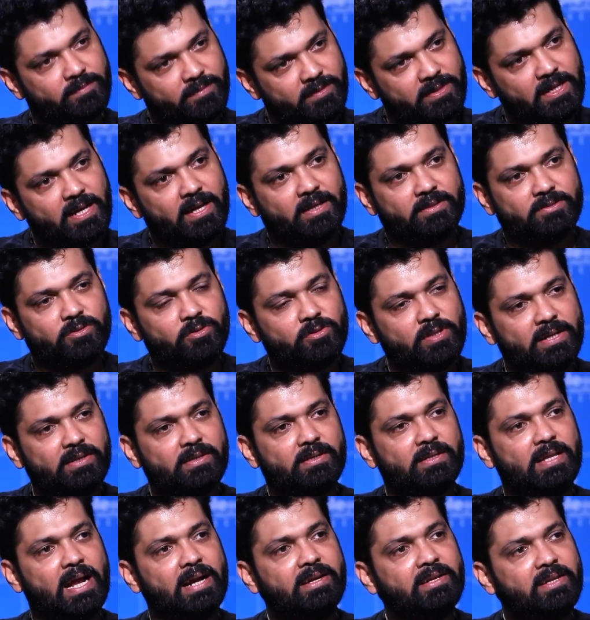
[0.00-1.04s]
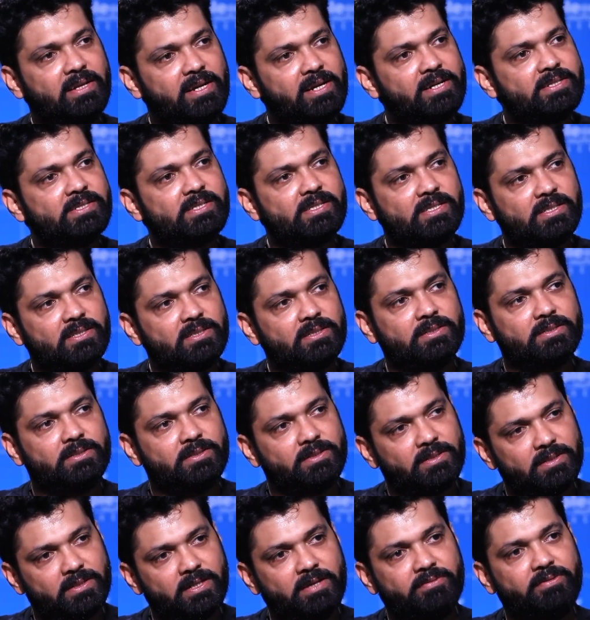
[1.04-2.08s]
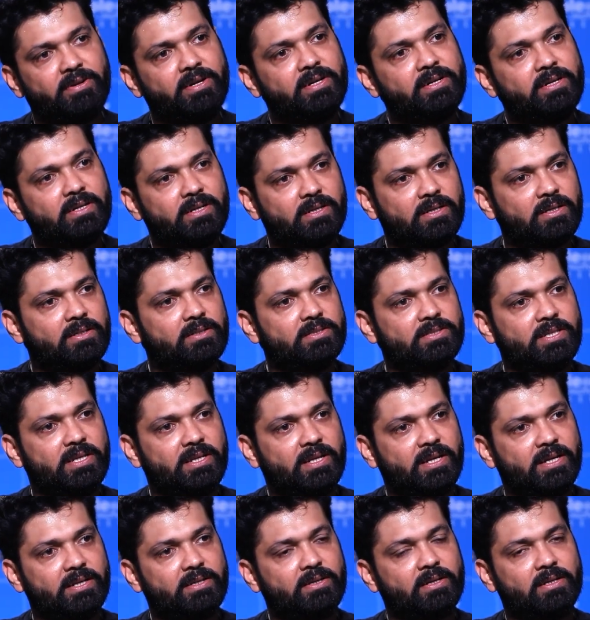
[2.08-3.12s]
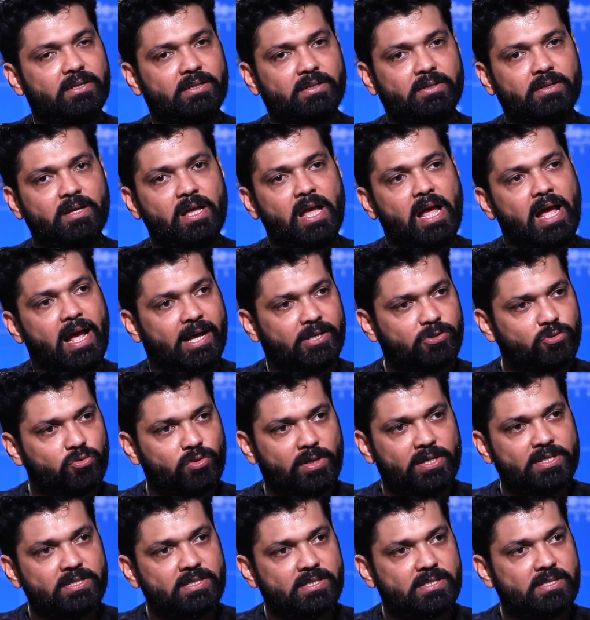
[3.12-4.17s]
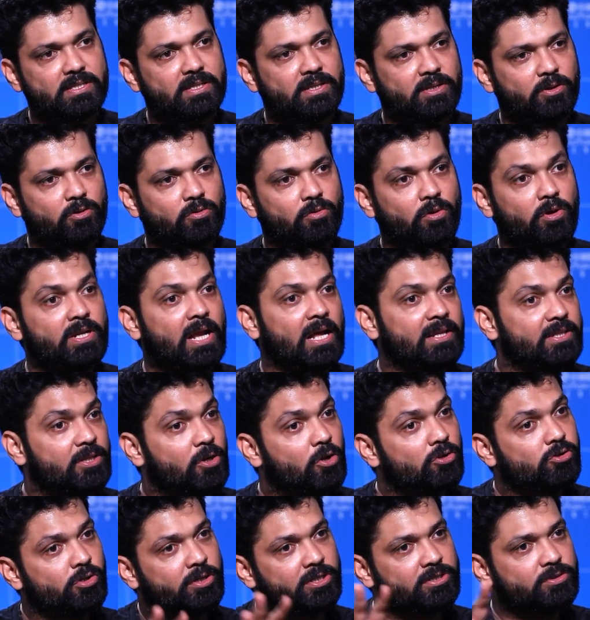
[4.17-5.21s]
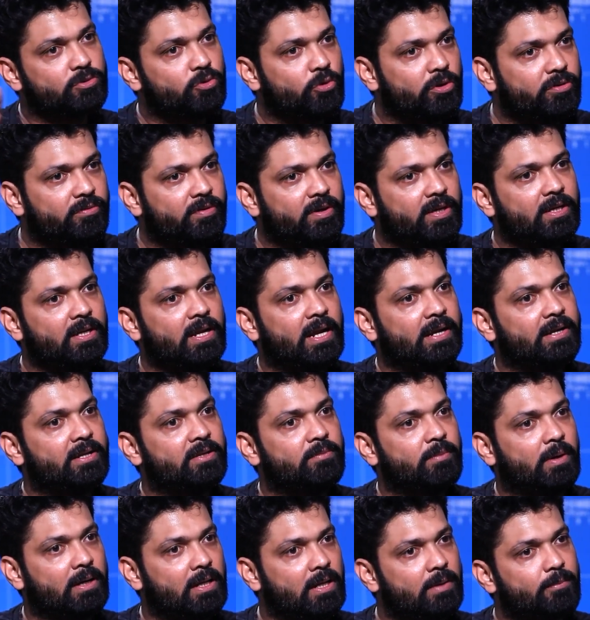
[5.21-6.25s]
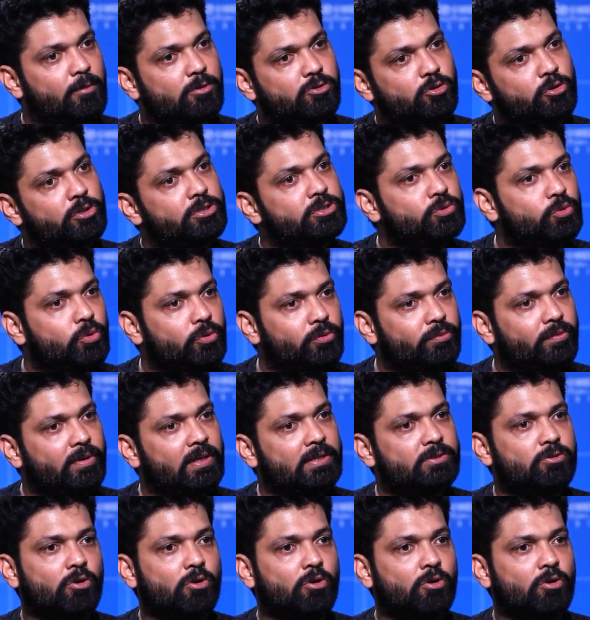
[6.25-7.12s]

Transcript: Yeah, so that creates a different this thing, right? As soon as in Andhra also it is doing well, and in Malayalam also it is doing well.